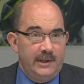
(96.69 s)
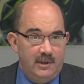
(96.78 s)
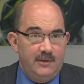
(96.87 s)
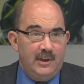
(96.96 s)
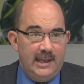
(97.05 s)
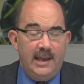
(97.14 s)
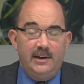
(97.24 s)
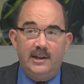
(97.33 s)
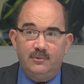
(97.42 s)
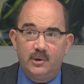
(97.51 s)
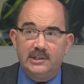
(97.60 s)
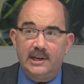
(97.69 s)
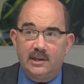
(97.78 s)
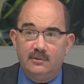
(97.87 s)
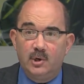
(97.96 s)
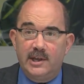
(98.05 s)
if a candidate for
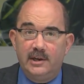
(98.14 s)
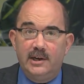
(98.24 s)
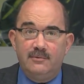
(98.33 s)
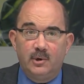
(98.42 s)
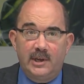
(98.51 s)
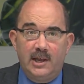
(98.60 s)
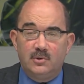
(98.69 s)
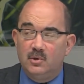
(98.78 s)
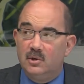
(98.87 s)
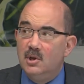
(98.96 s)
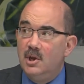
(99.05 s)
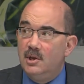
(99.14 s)
executive or candidate for council